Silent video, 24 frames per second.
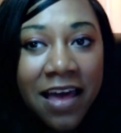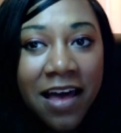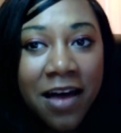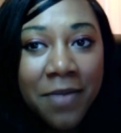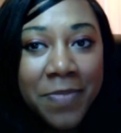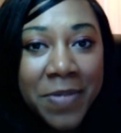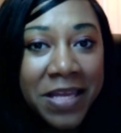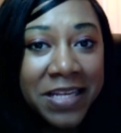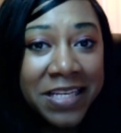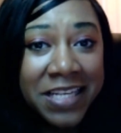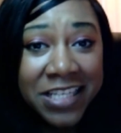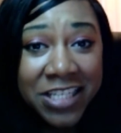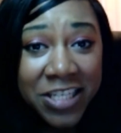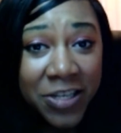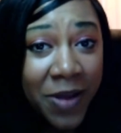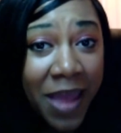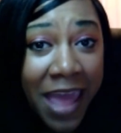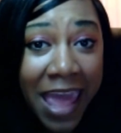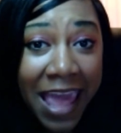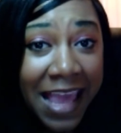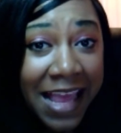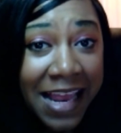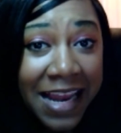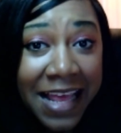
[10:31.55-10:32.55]
I mean, did you
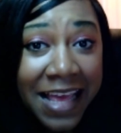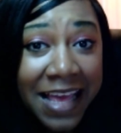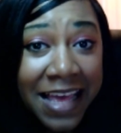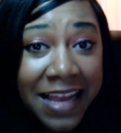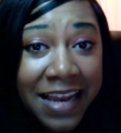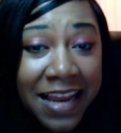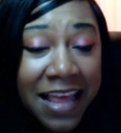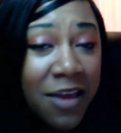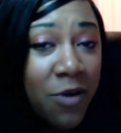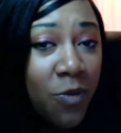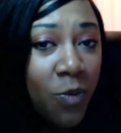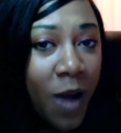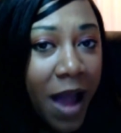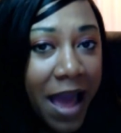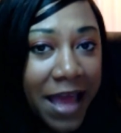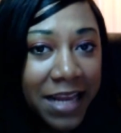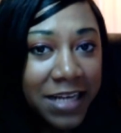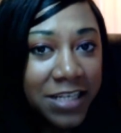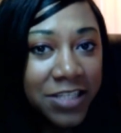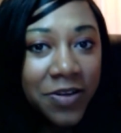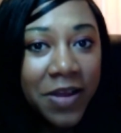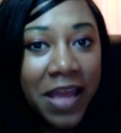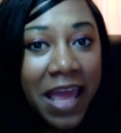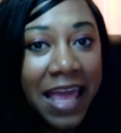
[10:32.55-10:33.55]
hate it, and why
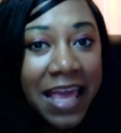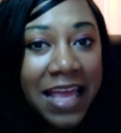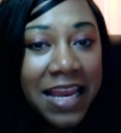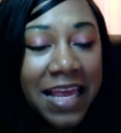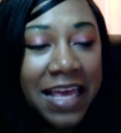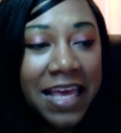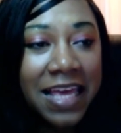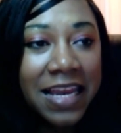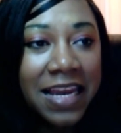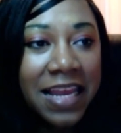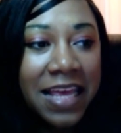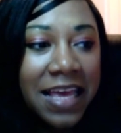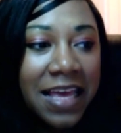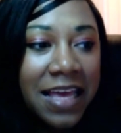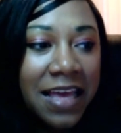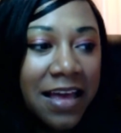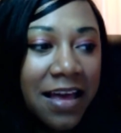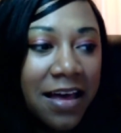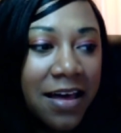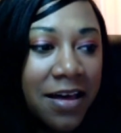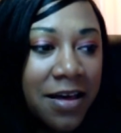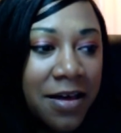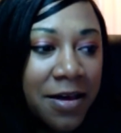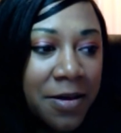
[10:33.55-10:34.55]
did you hate it?
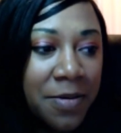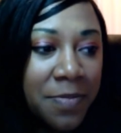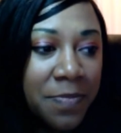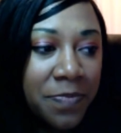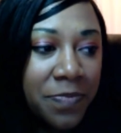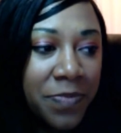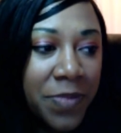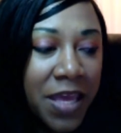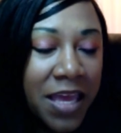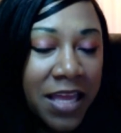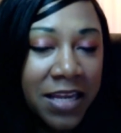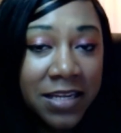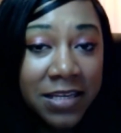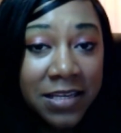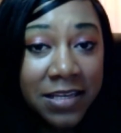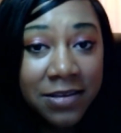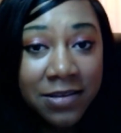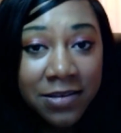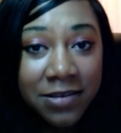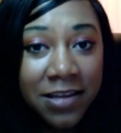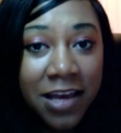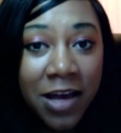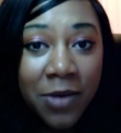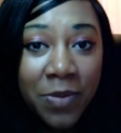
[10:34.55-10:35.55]
And
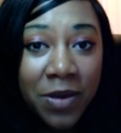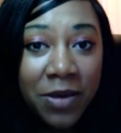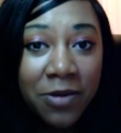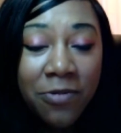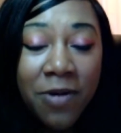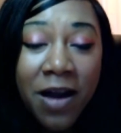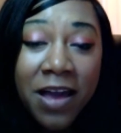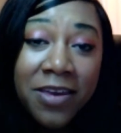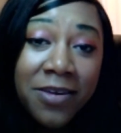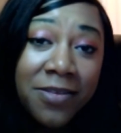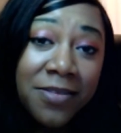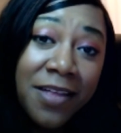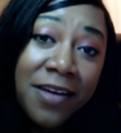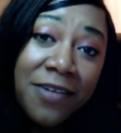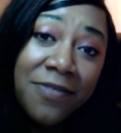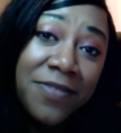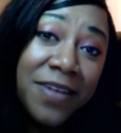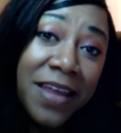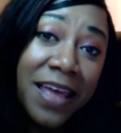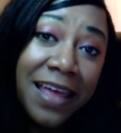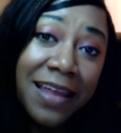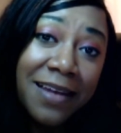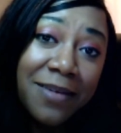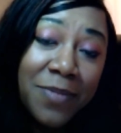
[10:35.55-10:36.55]
tell me why you
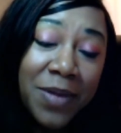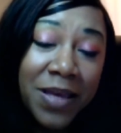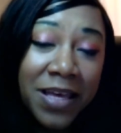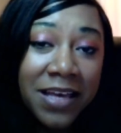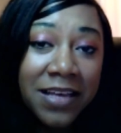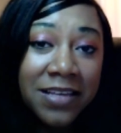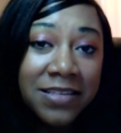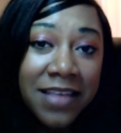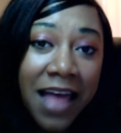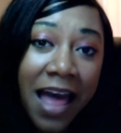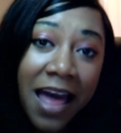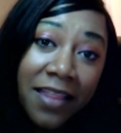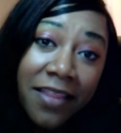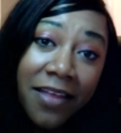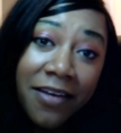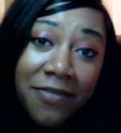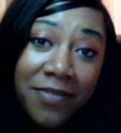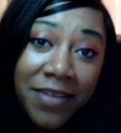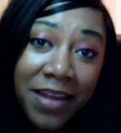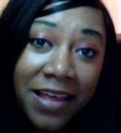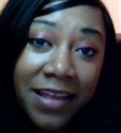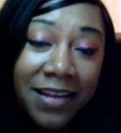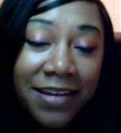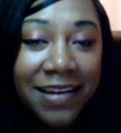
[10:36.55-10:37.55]
loved it, because I
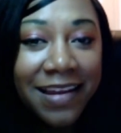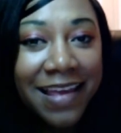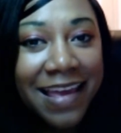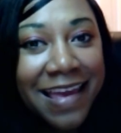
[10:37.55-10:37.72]
loved it.